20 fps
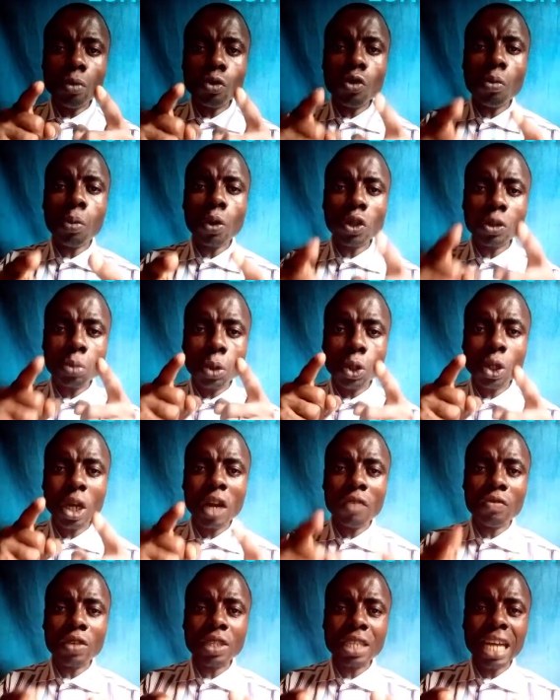you, both spiritually
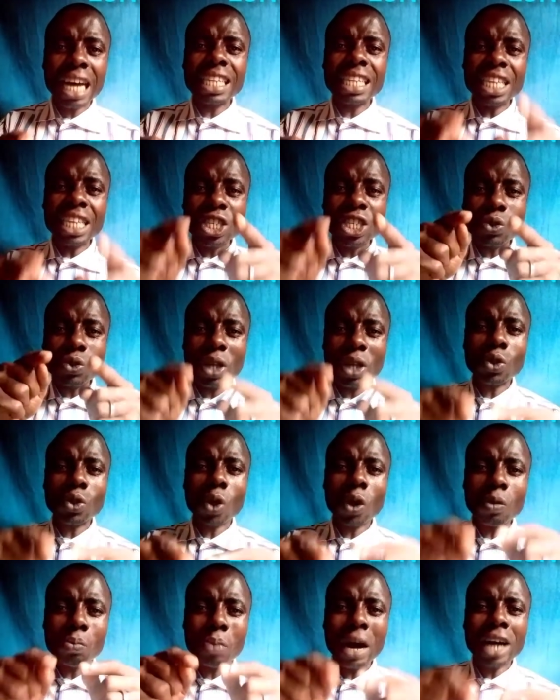and physically, is
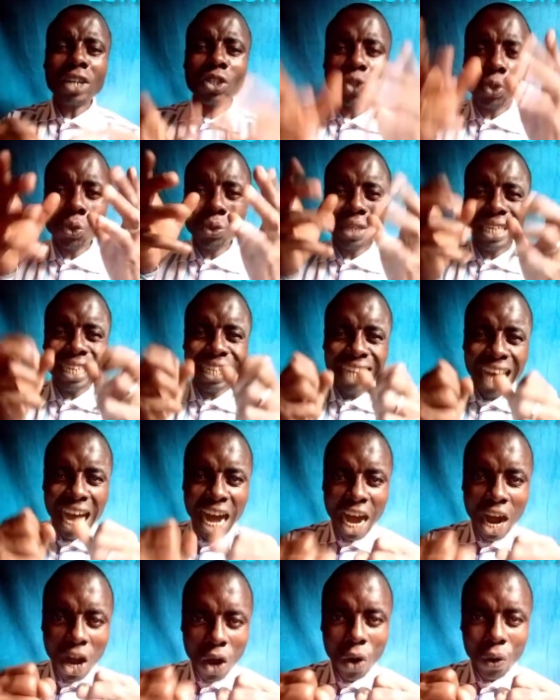restored back to you
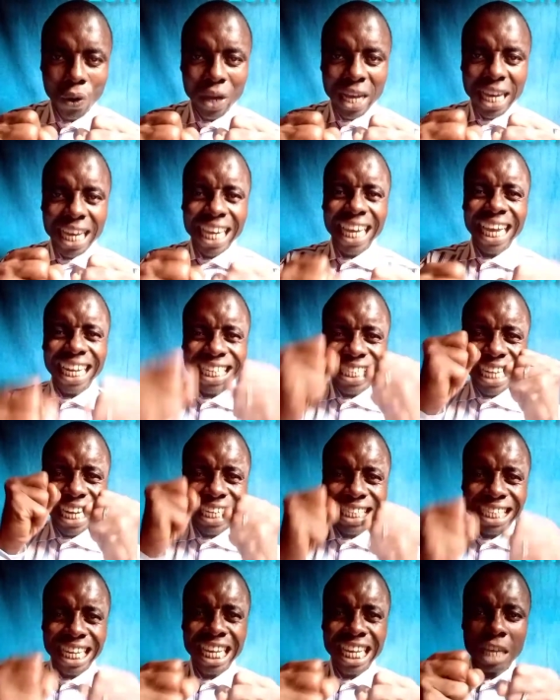now. In the
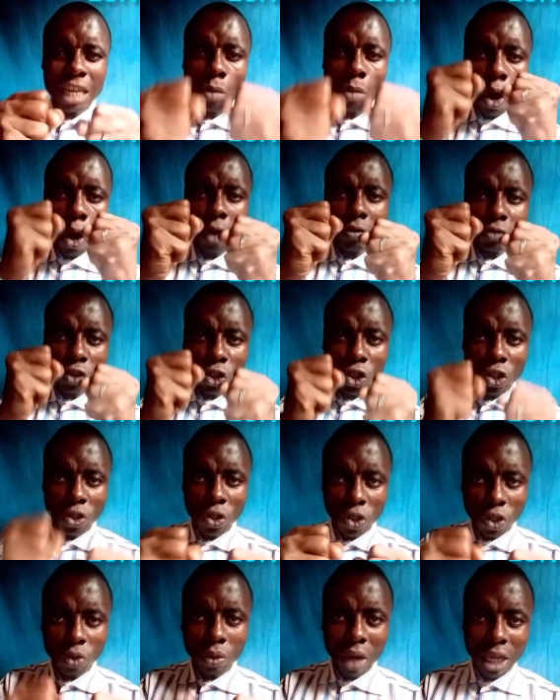name of
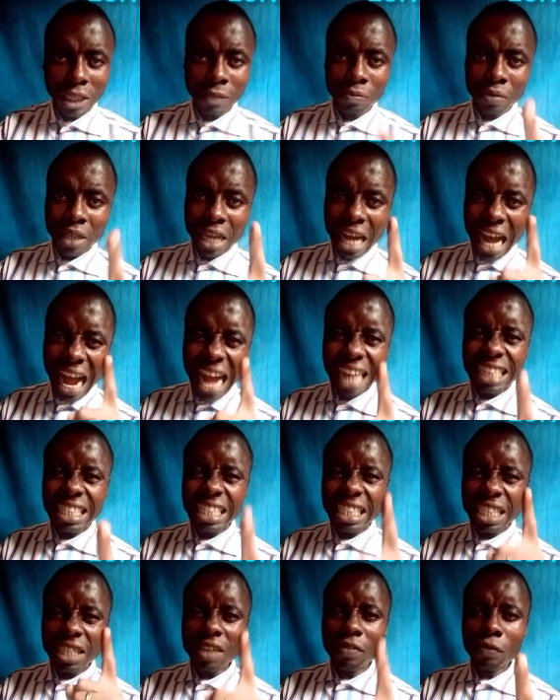Jesus Christ, I
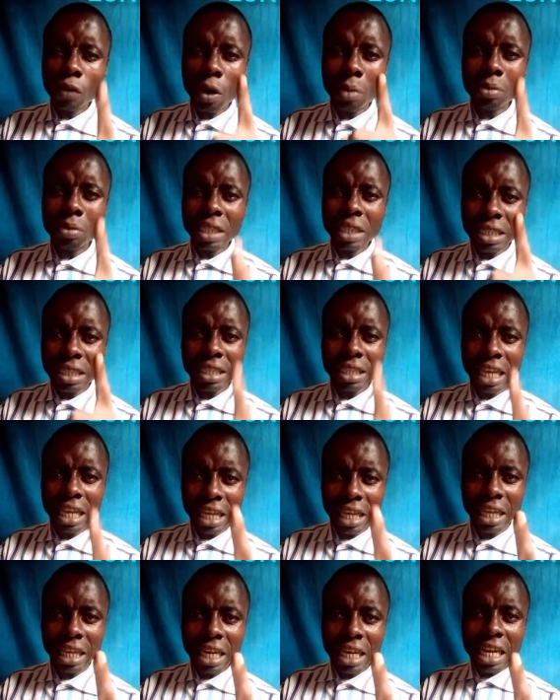decree from this
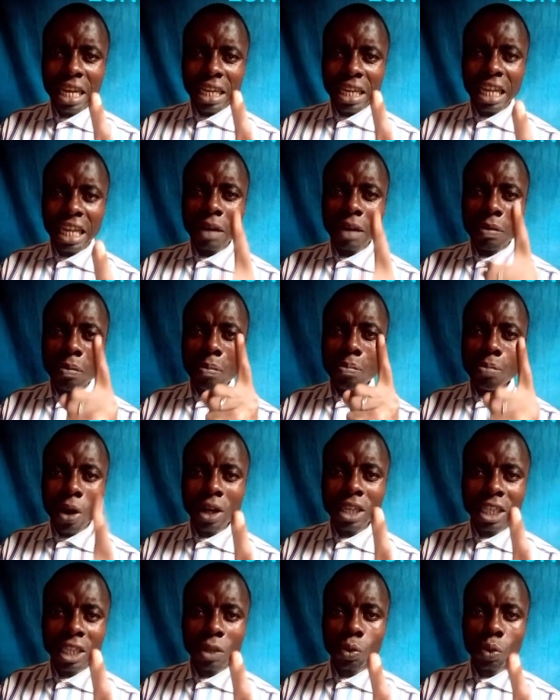day that
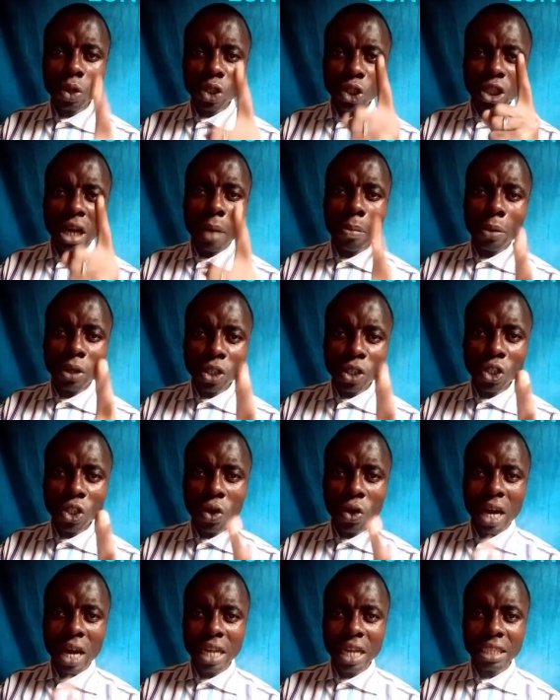money will jam money in
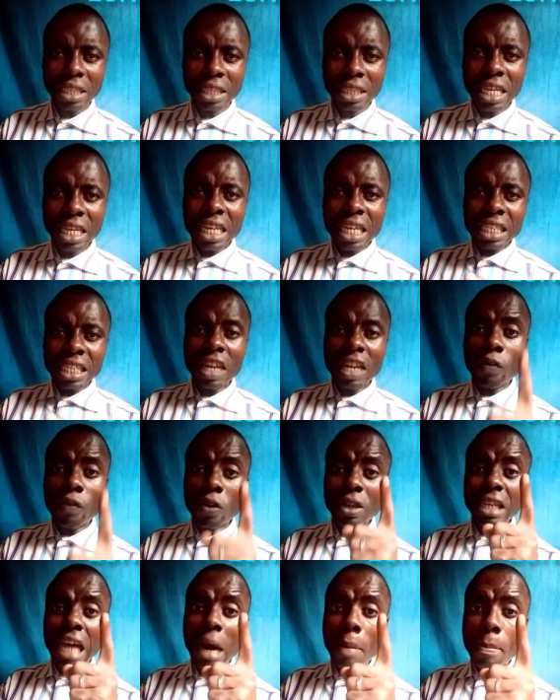your hands Therefore,
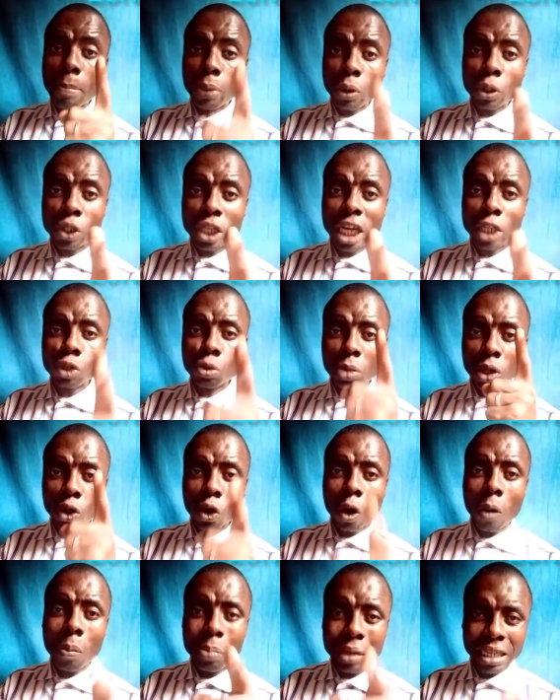that project to be
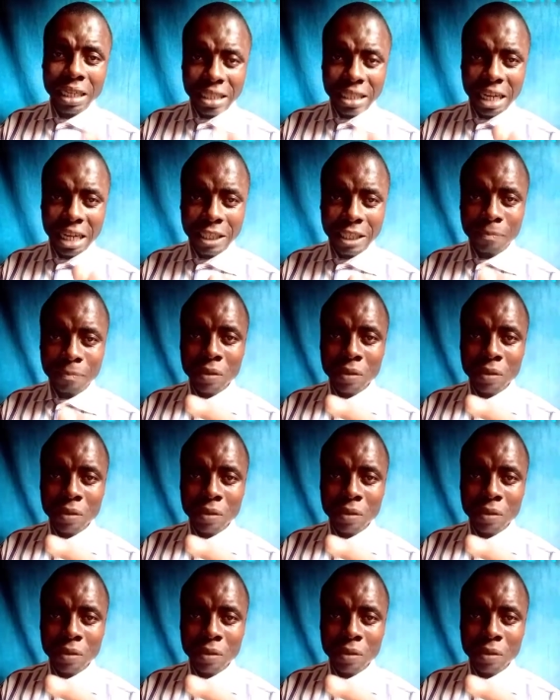completed.